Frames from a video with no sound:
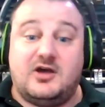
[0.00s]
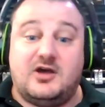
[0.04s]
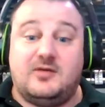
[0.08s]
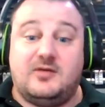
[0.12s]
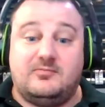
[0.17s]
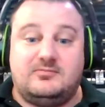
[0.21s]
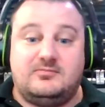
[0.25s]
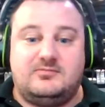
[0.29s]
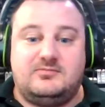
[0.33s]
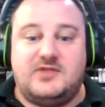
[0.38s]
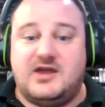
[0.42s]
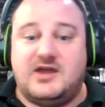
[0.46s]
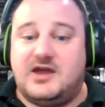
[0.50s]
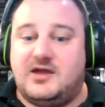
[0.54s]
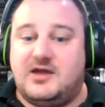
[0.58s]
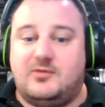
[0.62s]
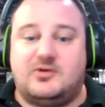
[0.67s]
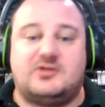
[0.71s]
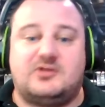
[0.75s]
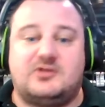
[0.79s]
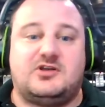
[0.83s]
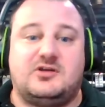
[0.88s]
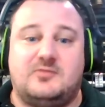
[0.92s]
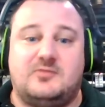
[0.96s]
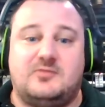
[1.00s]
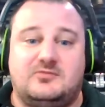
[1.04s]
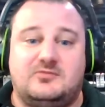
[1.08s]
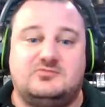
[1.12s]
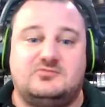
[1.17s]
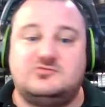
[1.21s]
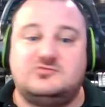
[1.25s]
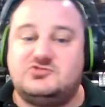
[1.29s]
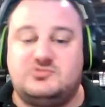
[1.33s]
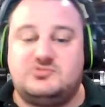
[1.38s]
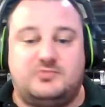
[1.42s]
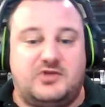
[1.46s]
oh, I want to come
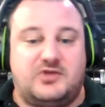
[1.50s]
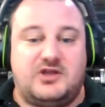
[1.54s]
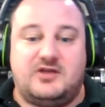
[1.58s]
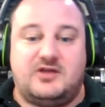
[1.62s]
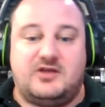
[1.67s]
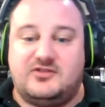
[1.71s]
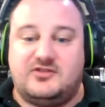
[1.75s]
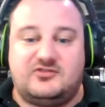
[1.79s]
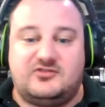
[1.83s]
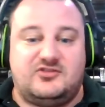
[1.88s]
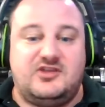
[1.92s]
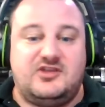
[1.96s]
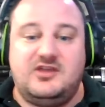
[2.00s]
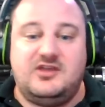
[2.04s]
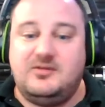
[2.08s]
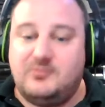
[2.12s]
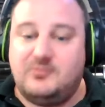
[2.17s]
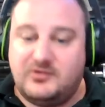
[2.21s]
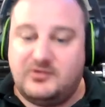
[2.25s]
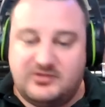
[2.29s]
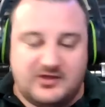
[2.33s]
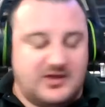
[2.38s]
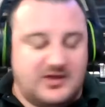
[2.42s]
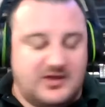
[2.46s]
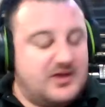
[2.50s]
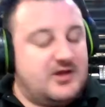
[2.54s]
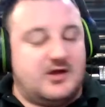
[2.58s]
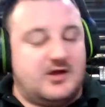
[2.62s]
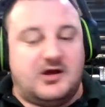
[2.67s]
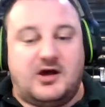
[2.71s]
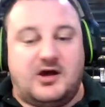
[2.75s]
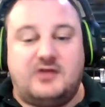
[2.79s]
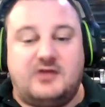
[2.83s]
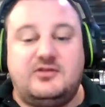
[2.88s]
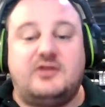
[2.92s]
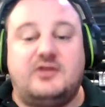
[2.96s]
on play on this team with
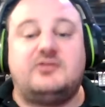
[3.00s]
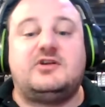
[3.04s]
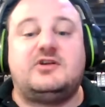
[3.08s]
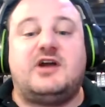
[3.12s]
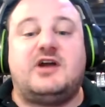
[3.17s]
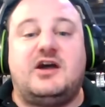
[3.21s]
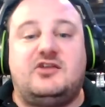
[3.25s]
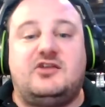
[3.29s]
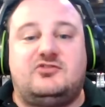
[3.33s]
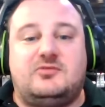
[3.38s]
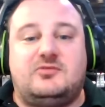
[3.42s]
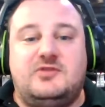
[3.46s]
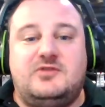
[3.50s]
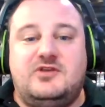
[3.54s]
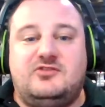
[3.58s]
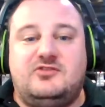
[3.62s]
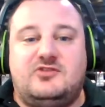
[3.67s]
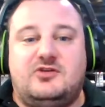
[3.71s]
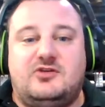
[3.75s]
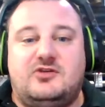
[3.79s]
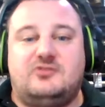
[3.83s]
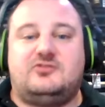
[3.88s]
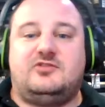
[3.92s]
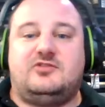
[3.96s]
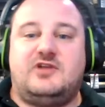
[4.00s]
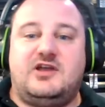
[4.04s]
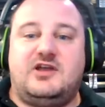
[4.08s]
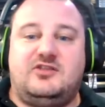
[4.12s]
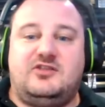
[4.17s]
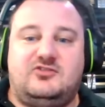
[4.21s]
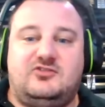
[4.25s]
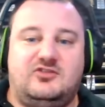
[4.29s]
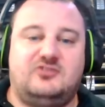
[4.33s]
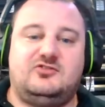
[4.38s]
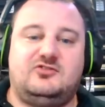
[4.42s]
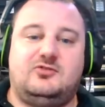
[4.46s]
all the other guys from the East Coast
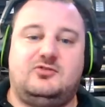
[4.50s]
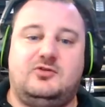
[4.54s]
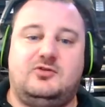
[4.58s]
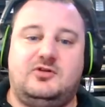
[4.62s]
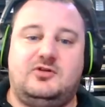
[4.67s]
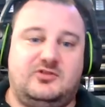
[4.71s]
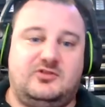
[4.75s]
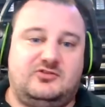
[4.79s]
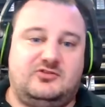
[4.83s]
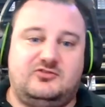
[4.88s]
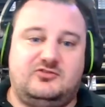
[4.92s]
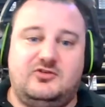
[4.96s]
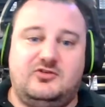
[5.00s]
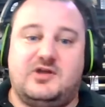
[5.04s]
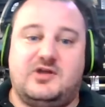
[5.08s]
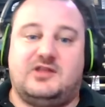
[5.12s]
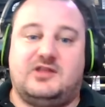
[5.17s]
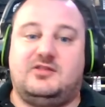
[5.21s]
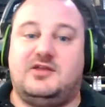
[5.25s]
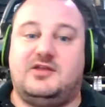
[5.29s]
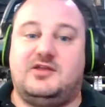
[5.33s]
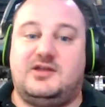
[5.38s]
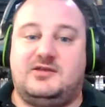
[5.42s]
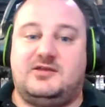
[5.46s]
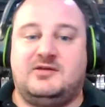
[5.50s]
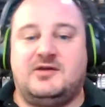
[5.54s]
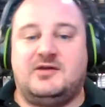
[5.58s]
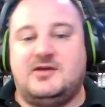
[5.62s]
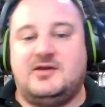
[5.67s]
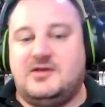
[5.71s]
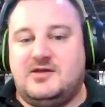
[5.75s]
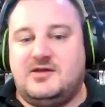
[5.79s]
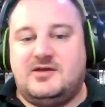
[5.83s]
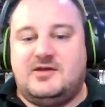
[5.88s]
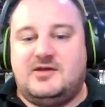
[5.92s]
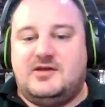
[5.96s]
Alliance Discord. Let's do it. Like,
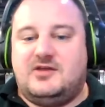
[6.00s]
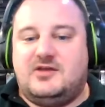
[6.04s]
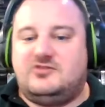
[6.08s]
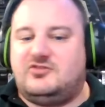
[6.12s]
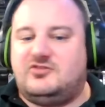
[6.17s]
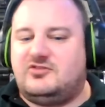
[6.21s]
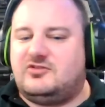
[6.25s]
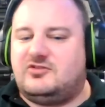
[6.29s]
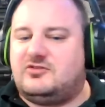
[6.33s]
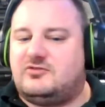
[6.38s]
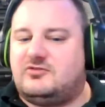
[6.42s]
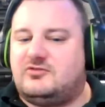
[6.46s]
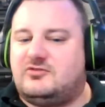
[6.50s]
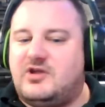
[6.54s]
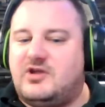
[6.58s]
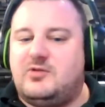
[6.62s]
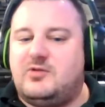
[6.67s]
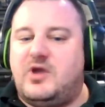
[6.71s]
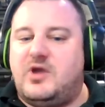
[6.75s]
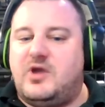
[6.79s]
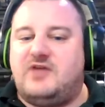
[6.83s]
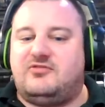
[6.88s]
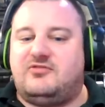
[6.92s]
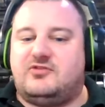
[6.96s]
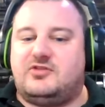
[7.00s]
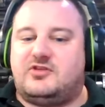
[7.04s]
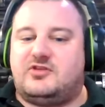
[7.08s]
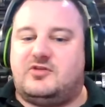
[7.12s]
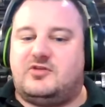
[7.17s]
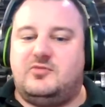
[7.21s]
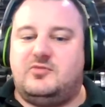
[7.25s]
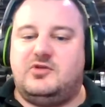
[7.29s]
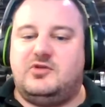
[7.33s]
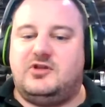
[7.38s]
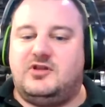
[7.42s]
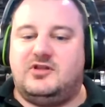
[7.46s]
right. It's just a great way for the
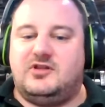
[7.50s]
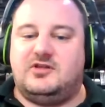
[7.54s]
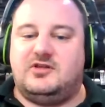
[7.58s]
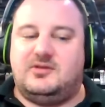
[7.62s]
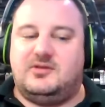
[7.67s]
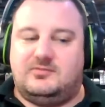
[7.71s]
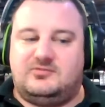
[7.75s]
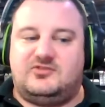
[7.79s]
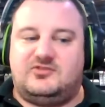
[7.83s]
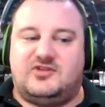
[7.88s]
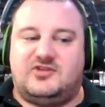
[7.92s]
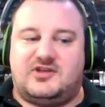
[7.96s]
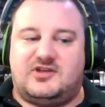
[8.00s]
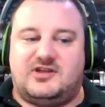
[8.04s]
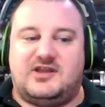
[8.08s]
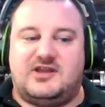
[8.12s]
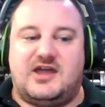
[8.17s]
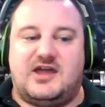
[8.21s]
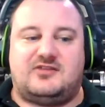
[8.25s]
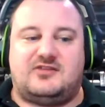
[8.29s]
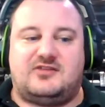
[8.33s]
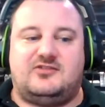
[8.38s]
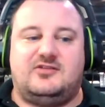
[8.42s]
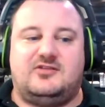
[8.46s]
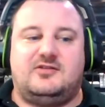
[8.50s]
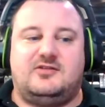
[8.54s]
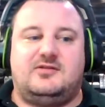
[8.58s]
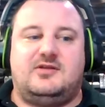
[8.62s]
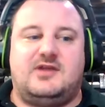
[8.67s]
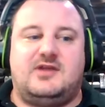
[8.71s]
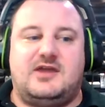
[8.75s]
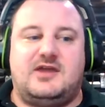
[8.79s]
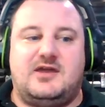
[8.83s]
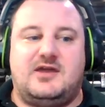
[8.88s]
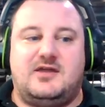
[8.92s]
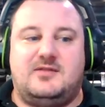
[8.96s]
community to connect.
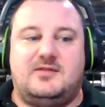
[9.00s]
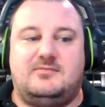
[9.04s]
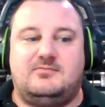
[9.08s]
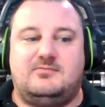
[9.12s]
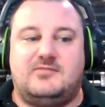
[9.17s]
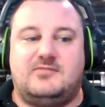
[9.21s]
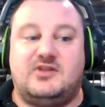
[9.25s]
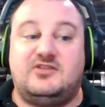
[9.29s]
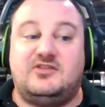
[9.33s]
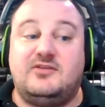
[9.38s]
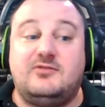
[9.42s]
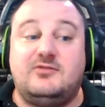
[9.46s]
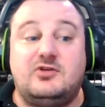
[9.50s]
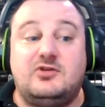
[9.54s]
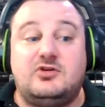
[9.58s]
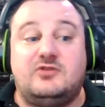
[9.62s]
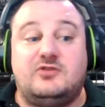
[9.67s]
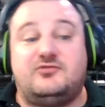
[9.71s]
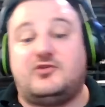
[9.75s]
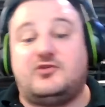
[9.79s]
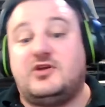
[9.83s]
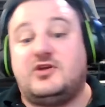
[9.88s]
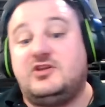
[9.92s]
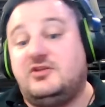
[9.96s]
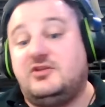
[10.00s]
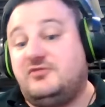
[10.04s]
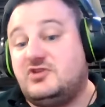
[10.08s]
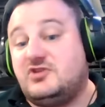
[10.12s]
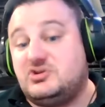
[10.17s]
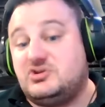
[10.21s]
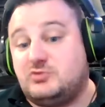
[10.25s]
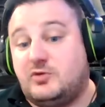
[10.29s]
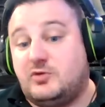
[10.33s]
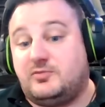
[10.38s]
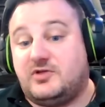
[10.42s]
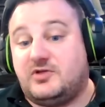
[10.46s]
And it's even good for
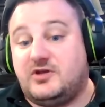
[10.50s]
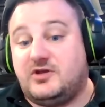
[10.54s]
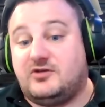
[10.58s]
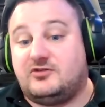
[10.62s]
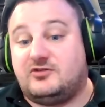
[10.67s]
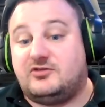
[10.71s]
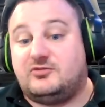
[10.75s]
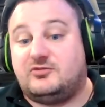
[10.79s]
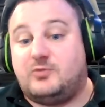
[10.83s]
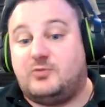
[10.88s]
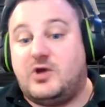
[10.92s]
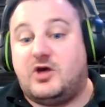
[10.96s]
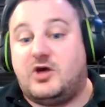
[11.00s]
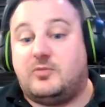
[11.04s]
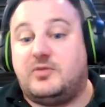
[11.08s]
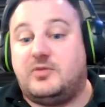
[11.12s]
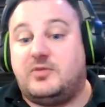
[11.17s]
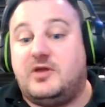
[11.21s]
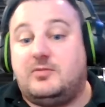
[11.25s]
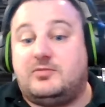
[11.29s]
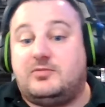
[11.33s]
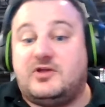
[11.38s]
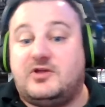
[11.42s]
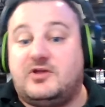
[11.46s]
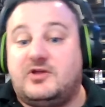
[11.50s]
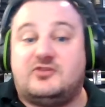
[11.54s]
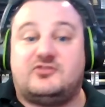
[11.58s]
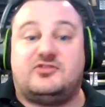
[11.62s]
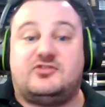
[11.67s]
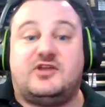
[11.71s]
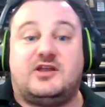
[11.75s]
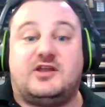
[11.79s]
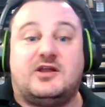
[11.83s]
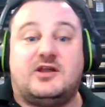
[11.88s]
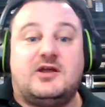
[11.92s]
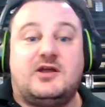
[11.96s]
individual players as well. Players
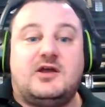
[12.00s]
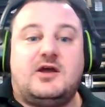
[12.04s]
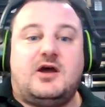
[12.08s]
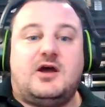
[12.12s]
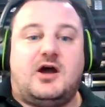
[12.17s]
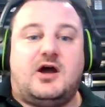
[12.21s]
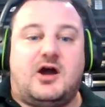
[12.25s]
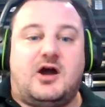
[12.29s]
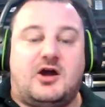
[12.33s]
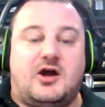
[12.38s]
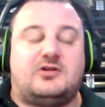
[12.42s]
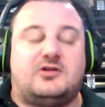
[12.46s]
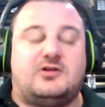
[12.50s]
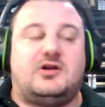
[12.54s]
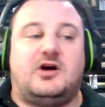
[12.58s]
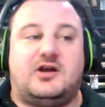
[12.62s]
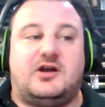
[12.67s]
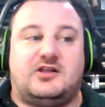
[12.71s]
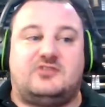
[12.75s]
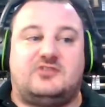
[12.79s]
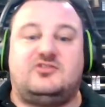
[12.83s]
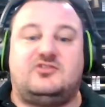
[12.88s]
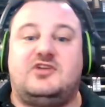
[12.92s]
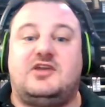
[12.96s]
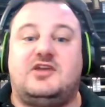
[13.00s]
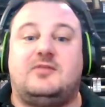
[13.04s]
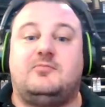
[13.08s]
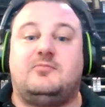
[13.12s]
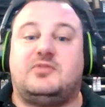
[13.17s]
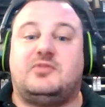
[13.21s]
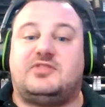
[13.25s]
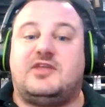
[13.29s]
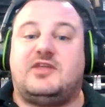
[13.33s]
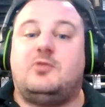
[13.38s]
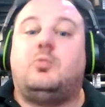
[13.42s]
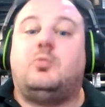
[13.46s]
mm-hmm. that aren't on a team,
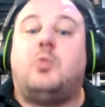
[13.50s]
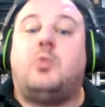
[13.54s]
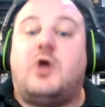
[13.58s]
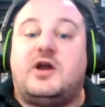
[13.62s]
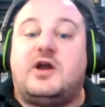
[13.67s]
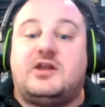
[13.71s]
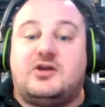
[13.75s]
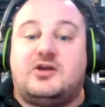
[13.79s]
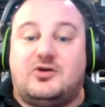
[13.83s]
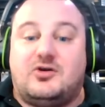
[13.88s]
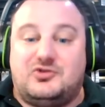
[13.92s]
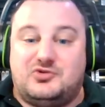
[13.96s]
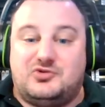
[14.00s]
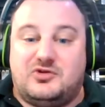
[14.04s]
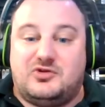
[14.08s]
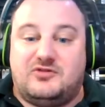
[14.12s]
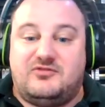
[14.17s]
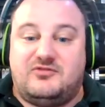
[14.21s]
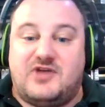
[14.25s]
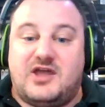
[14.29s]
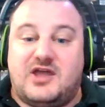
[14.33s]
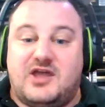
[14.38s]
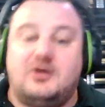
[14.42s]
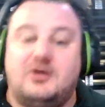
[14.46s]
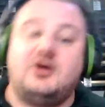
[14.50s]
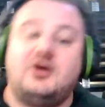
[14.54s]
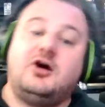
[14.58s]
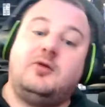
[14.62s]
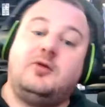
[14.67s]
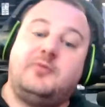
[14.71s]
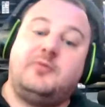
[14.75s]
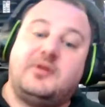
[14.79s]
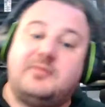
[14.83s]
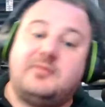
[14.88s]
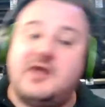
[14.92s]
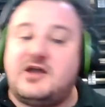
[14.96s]
but they want to go to an event. Oh,
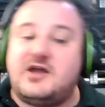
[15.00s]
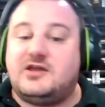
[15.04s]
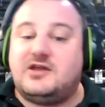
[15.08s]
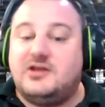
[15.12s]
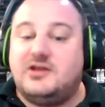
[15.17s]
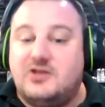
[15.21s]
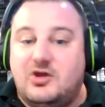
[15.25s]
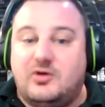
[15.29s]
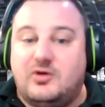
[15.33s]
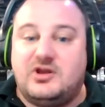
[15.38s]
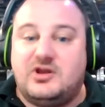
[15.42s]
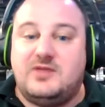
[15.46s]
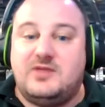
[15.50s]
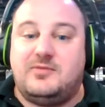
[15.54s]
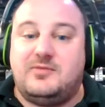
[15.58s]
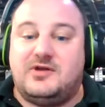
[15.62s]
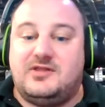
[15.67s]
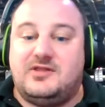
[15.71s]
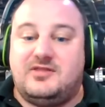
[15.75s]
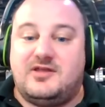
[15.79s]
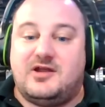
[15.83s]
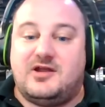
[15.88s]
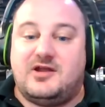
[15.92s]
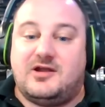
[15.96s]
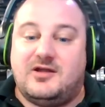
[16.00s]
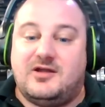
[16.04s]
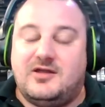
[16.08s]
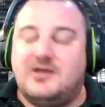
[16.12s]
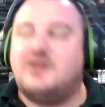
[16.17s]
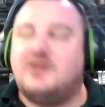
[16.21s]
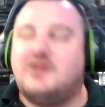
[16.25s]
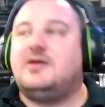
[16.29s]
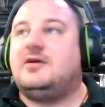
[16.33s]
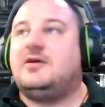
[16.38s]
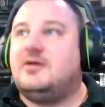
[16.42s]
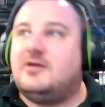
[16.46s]
but I'm not going to know anybody there.
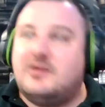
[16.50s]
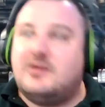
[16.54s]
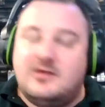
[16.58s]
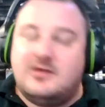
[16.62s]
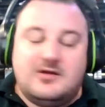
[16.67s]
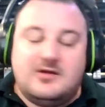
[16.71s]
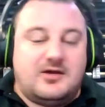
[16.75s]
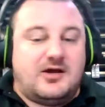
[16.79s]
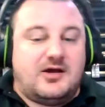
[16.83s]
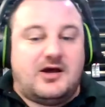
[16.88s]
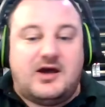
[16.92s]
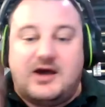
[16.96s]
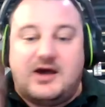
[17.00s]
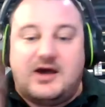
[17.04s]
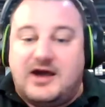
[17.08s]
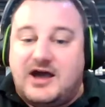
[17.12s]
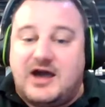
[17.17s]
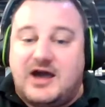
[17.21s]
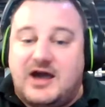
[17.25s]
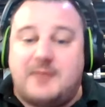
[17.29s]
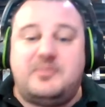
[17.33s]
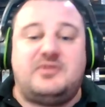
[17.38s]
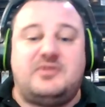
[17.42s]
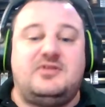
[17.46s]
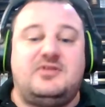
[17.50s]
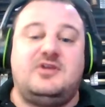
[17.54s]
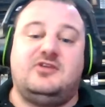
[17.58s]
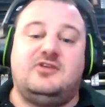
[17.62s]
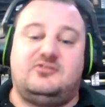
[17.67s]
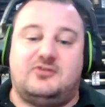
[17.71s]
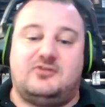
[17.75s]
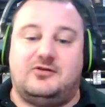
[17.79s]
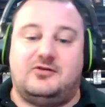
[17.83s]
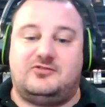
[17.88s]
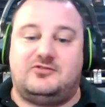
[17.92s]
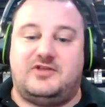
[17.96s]
Hop in the
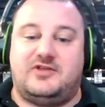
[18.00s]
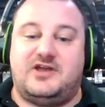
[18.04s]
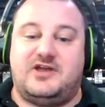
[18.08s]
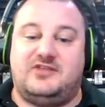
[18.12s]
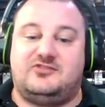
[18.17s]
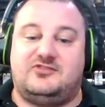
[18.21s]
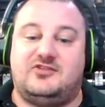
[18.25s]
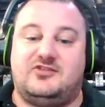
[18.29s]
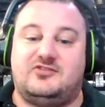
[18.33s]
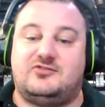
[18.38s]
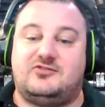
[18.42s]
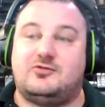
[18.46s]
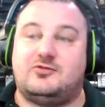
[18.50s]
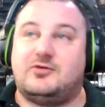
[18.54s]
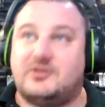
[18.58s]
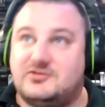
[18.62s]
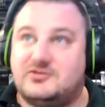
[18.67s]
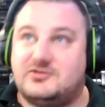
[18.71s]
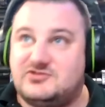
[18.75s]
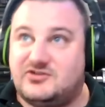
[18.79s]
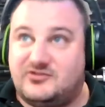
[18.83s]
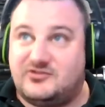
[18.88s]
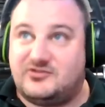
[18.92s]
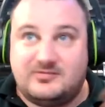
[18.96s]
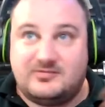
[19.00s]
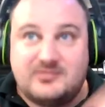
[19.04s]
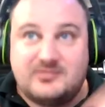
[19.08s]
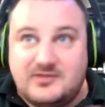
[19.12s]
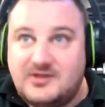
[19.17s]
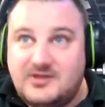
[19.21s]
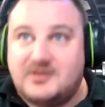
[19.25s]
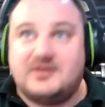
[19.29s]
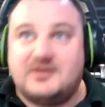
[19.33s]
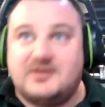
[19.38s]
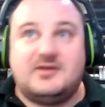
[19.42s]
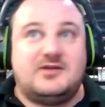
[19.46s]
East Coast Alliance Discord. Just
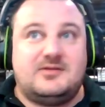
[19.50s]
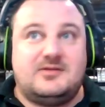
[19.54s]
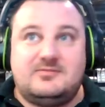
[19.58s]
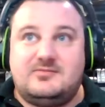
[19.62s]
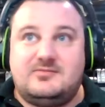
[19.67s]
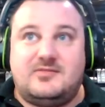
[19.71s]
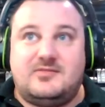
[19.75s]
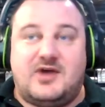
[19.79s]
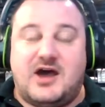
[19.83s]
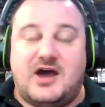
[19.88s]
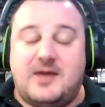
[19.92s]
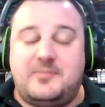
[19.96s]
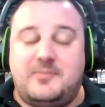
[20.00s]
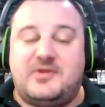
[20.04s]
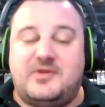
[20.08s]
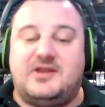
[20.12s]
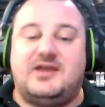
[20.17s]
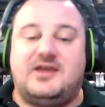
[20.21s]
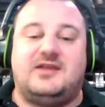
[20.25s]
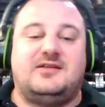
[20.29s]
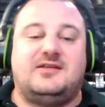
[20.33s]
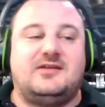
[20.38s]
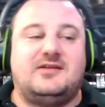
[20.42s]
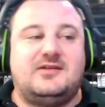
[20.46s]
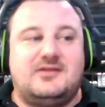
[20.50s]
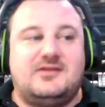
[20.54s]
yep. hop in it.